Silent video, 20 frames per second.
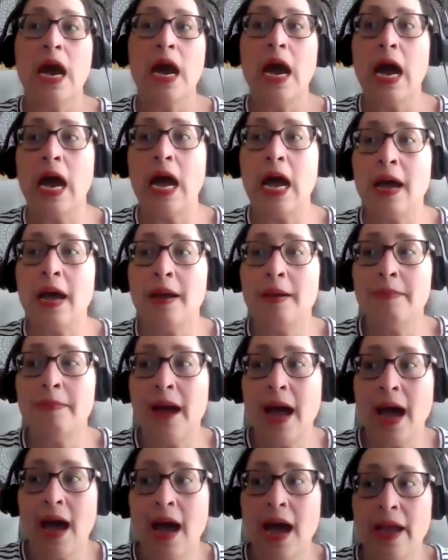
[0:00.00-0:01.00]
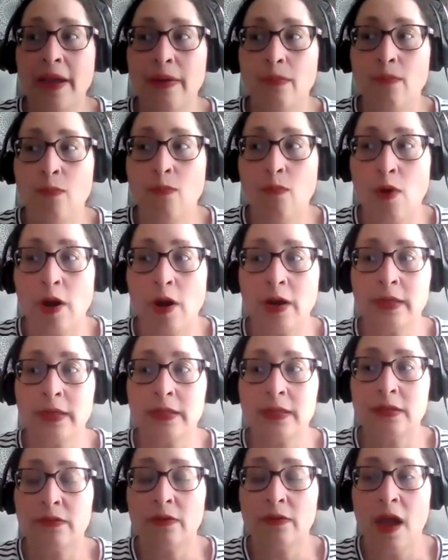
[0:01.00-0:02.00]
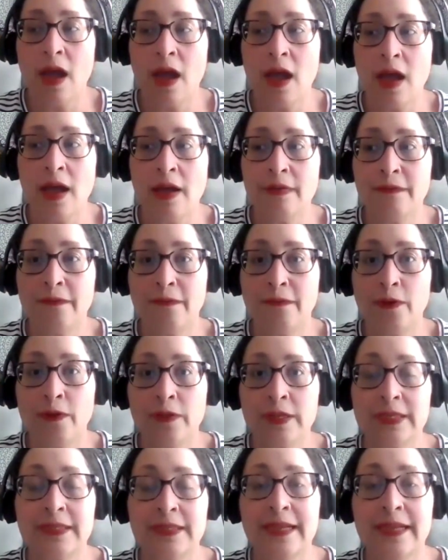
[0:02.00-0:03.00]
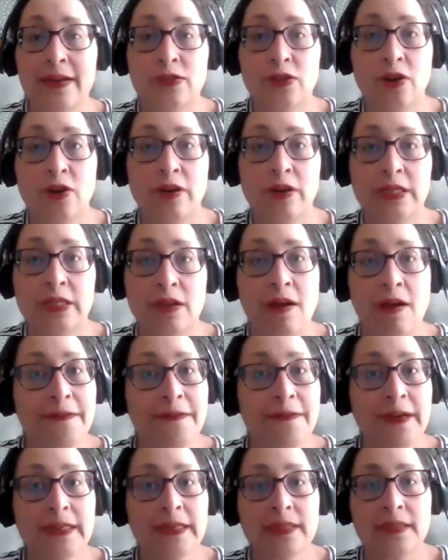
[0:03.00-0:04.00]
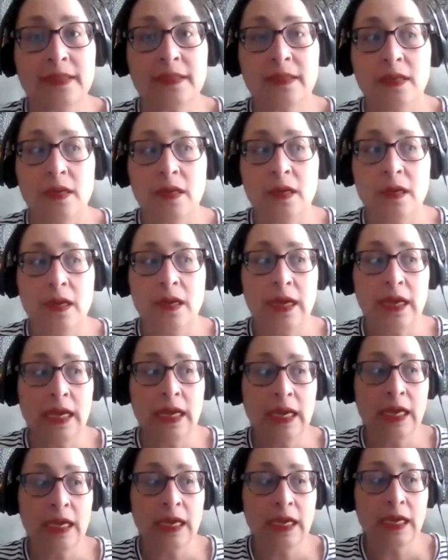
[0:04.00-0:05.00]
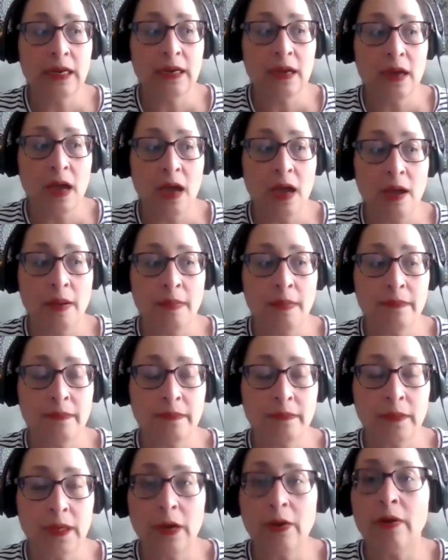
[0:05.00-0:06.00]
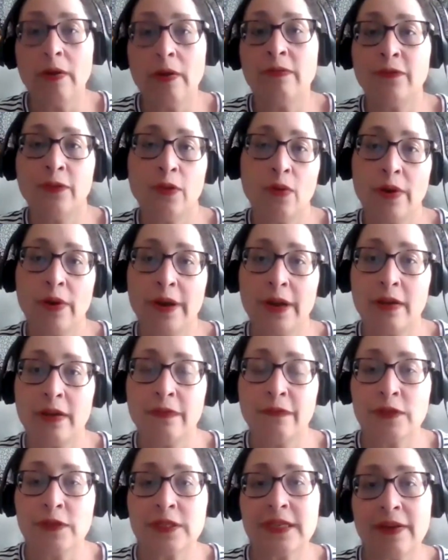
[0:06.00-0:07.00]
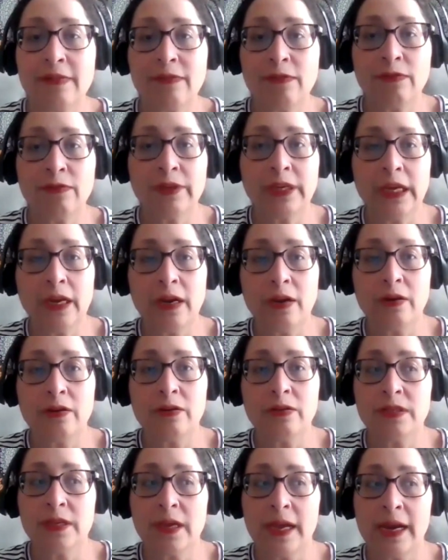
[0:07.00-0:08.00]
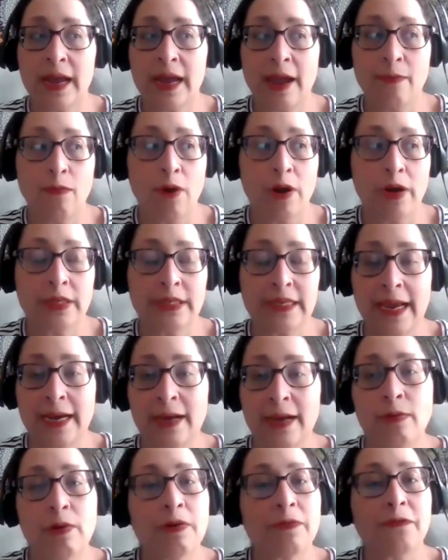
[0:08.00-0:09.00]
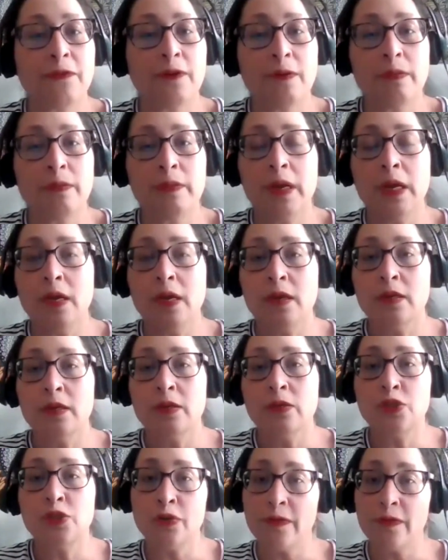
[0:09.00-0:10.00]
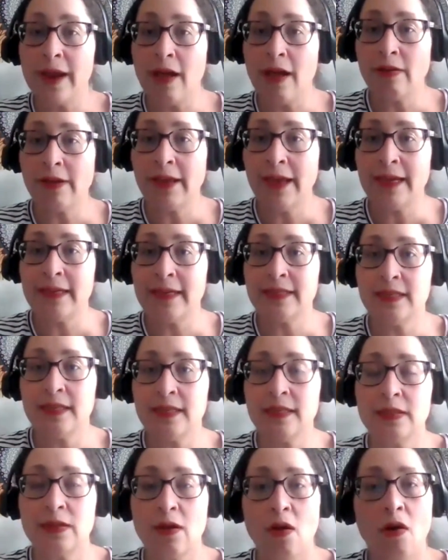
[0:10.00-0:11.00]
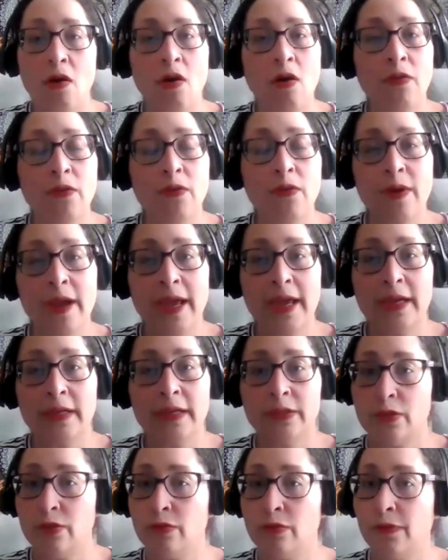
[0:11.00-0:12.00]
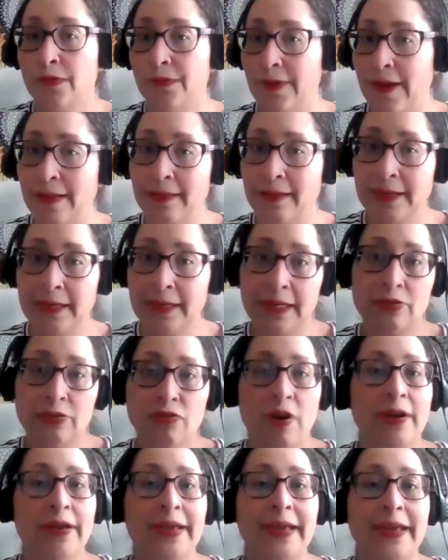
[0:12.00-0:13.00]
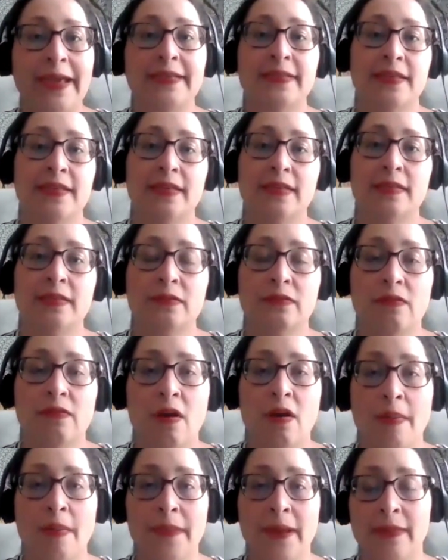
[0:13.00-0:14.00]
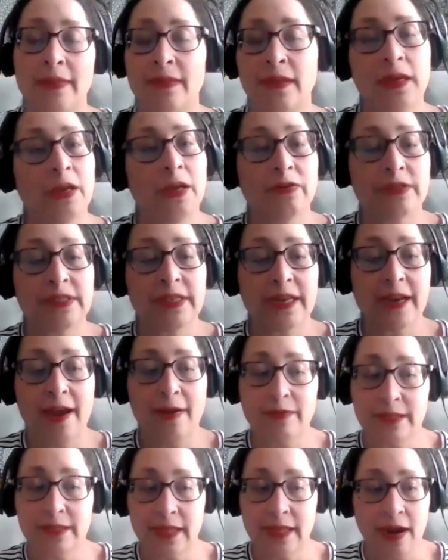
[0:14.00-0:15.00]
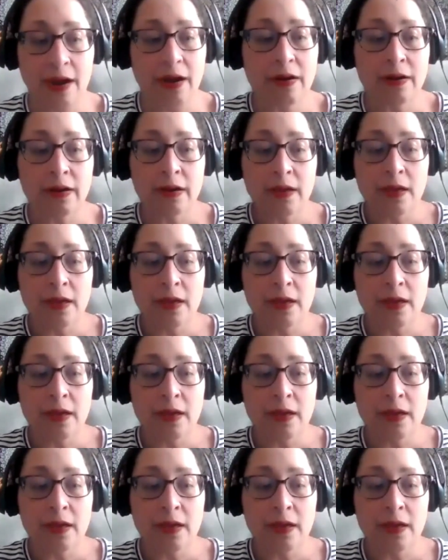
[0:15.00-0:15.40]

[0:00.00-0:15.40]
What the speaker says: I worked for the state attorney's office in here in Florida for several years, and I worked anywhere from juvenile cases all the way to felony drug cases in the years that I was there.